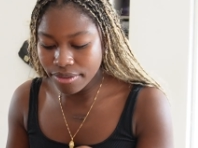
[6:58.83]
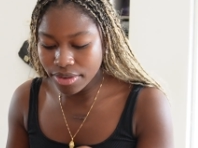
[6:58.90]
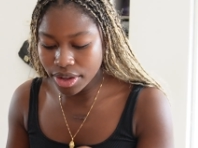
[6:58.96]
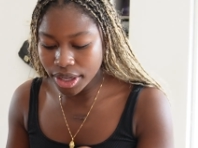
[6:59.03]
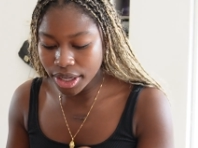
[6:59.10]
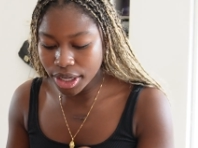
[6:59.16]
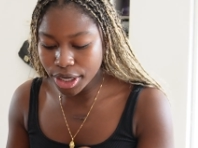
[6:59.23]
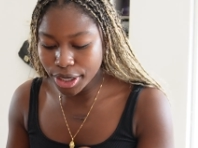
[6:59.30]

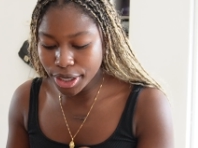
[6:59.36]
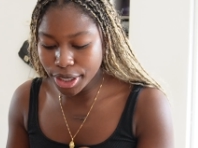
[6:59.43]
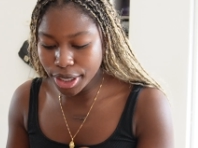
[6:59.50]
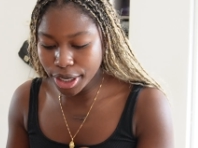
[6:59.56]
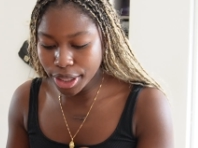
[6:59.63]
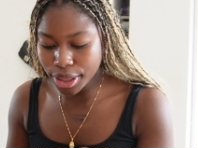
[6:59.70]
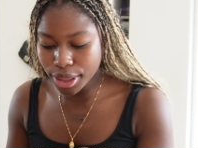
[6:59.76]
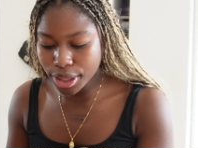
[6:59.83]

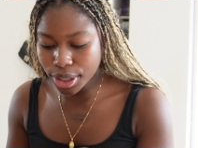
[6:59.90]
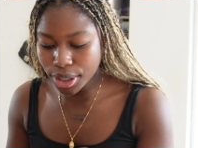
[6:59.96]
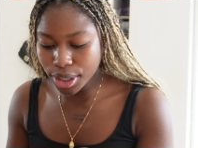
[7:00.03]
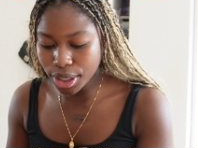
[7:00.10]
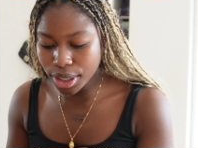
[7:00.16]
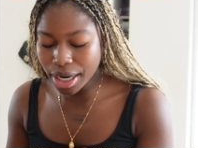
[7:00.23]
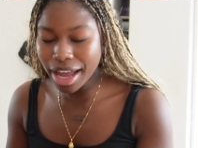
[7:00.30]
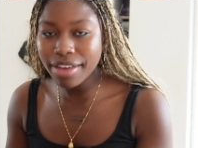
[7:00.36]

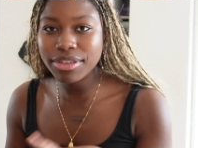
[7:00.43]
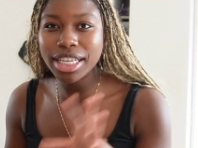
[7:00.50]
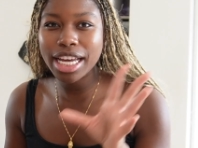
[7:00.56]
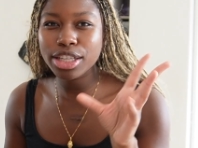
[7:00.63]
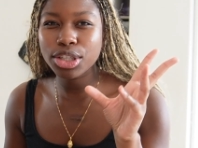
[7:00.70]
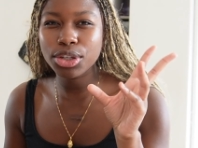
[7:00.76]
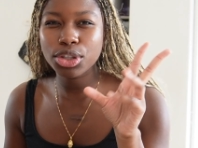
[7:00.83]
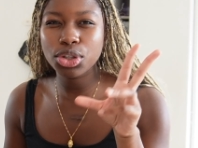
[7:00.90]
to
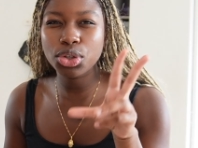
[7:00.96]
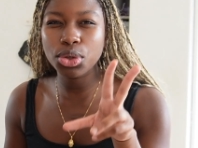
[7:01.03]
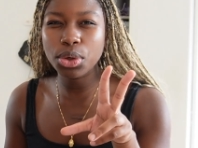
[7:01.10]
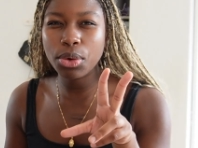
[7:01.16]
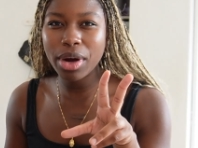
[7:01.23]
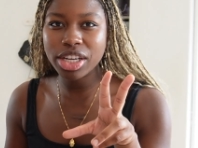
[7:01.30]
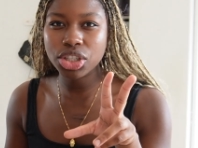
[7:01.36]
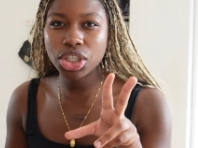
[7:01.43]
answer 2
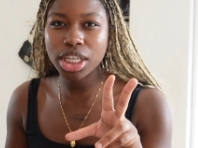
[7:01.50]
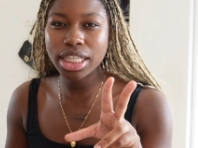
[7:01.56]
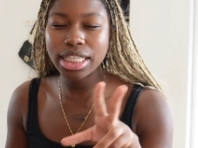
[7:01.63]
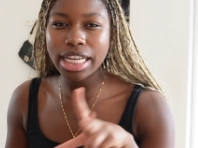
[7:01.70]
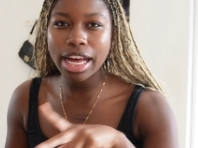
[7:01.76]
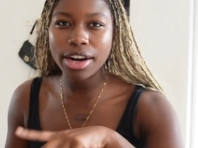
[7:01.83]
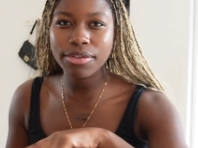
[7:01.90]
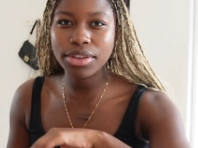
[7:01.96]
questions
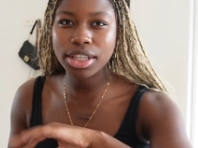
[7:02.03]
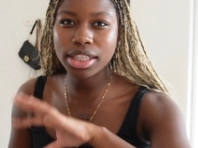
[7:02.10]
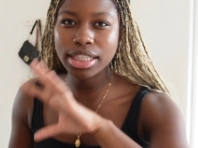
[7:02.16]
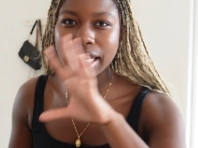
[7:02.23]
out of the